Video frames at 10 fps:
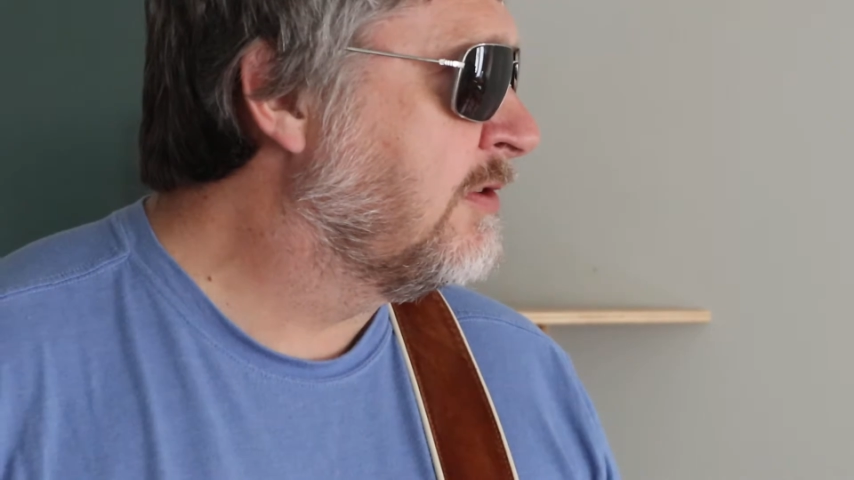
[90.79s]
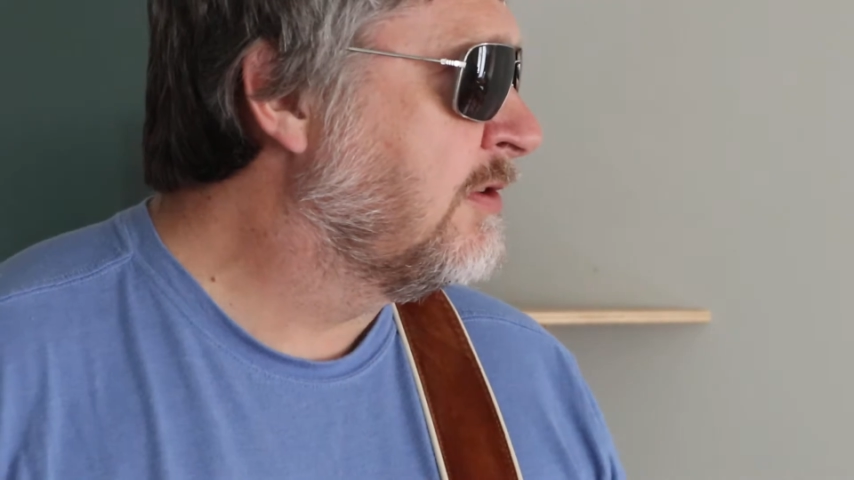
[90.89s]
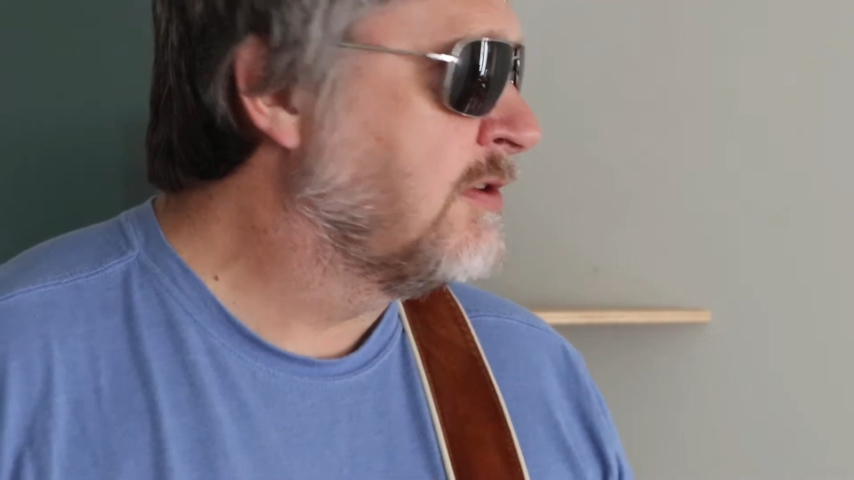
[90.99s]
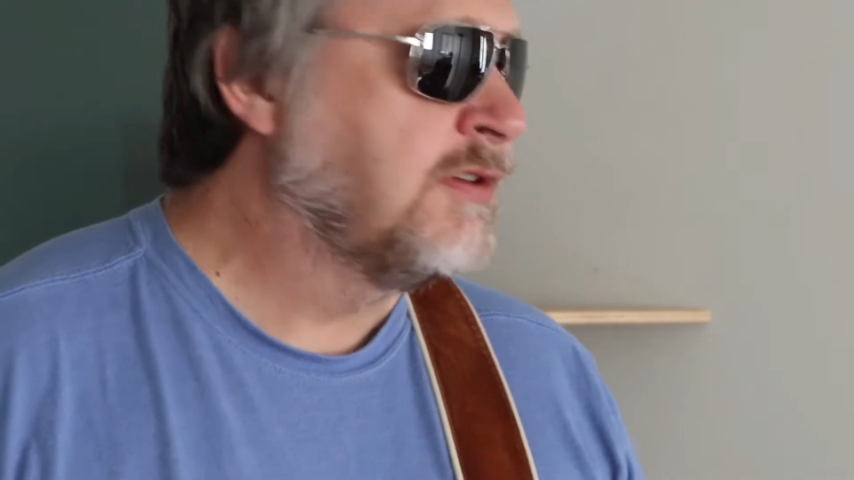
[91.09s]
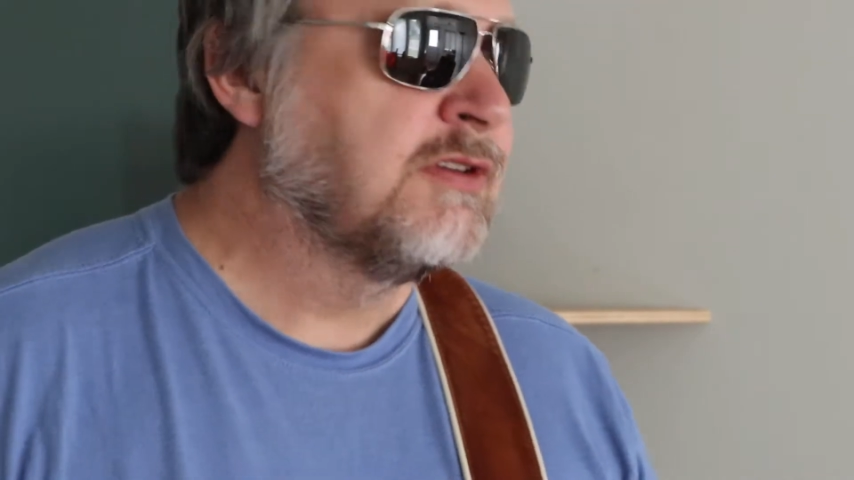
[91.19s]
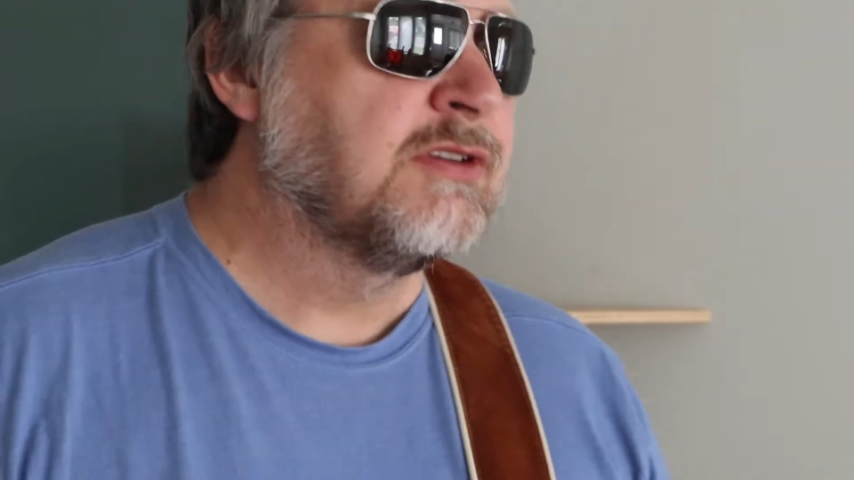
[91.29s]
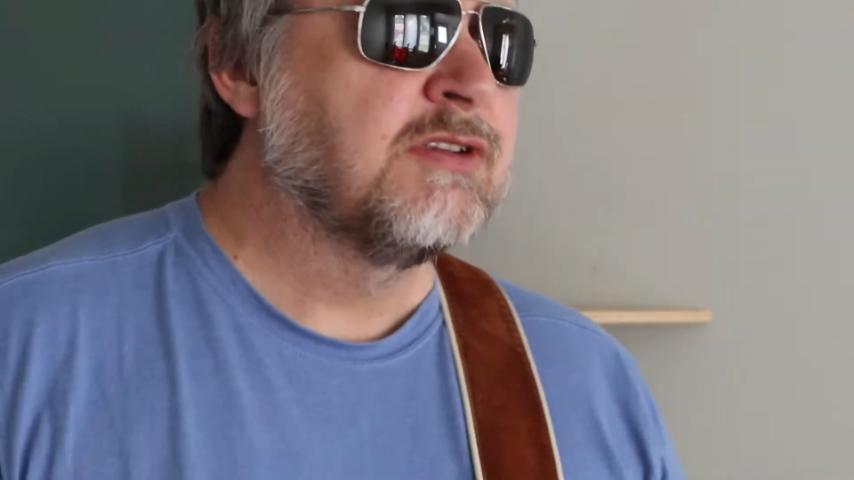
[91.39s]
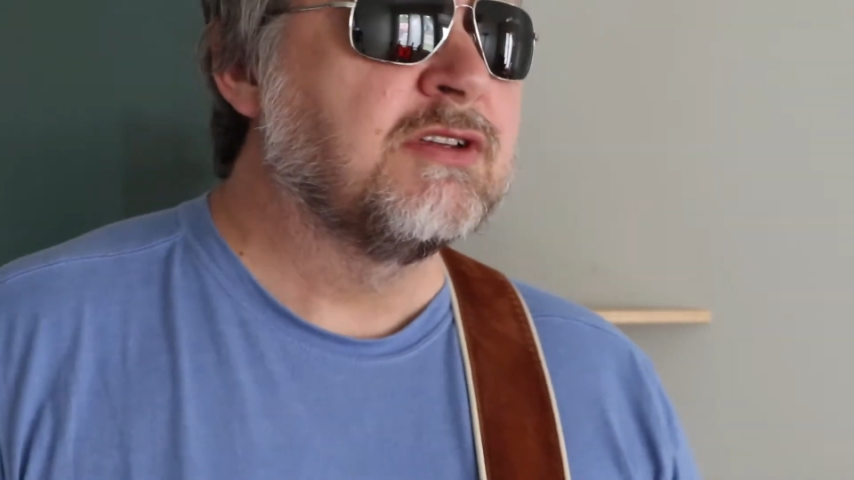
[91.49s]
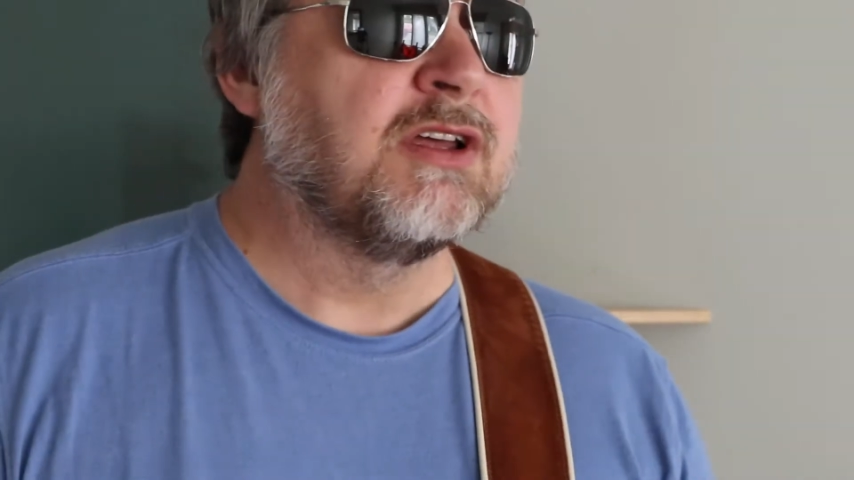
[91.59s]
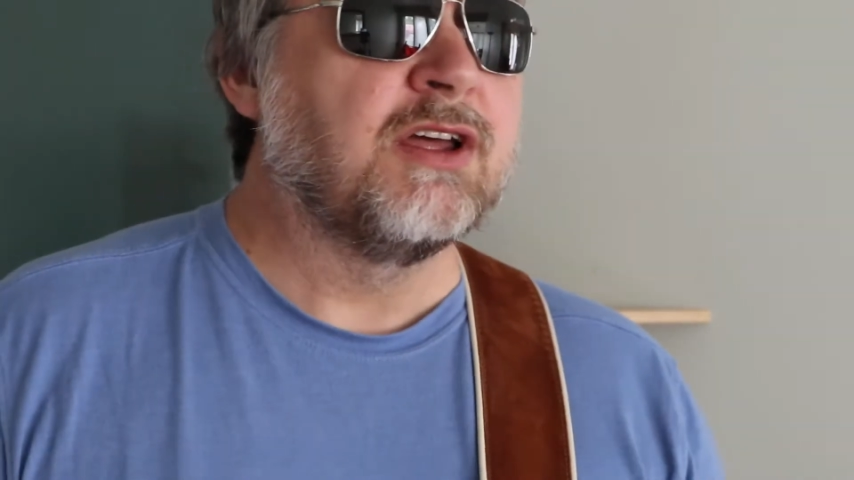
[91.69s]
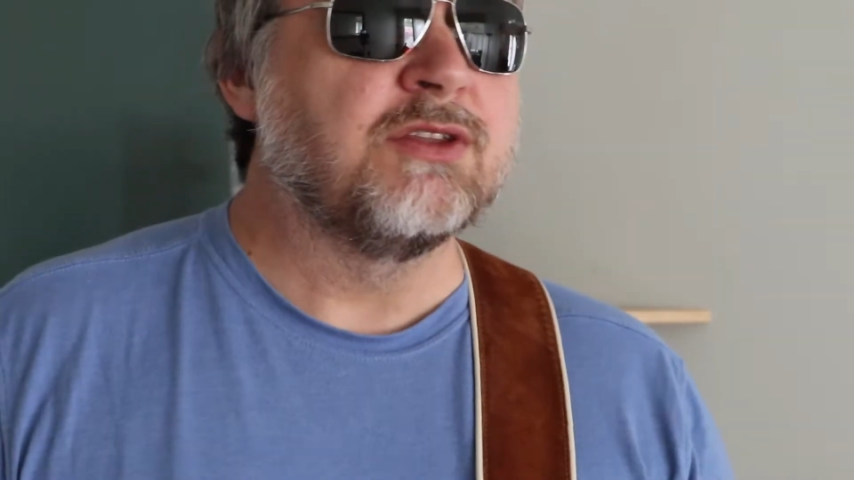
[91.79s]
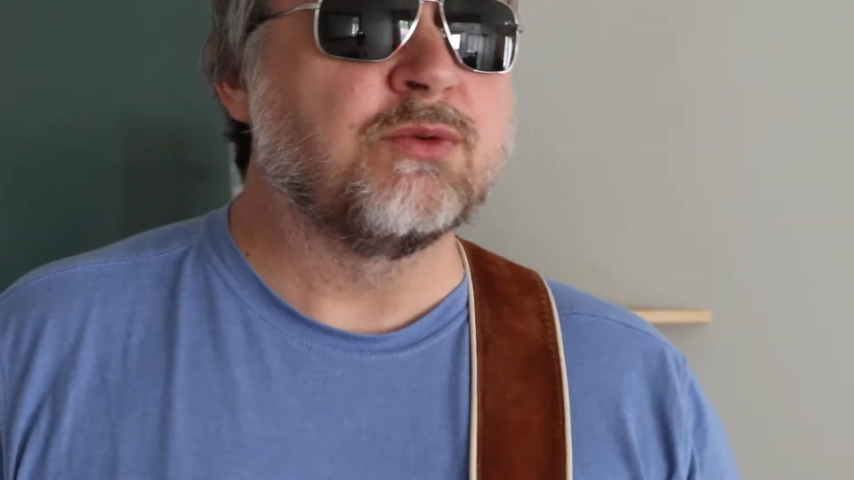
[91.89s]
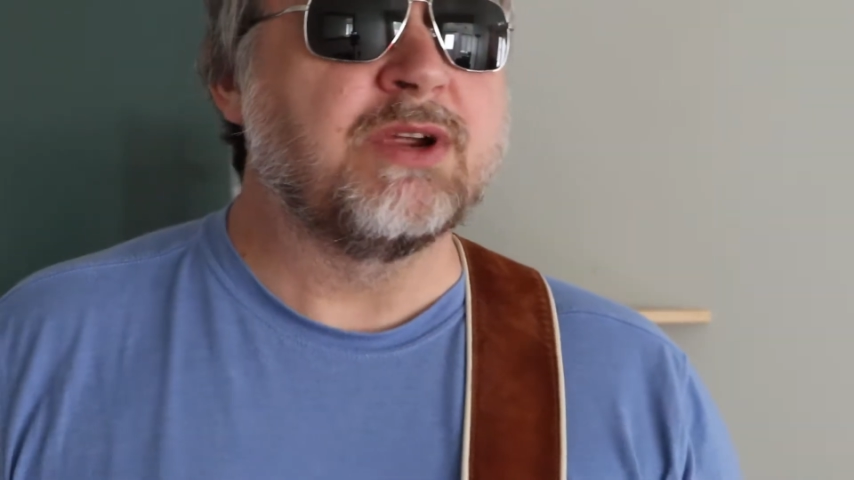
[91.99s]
And the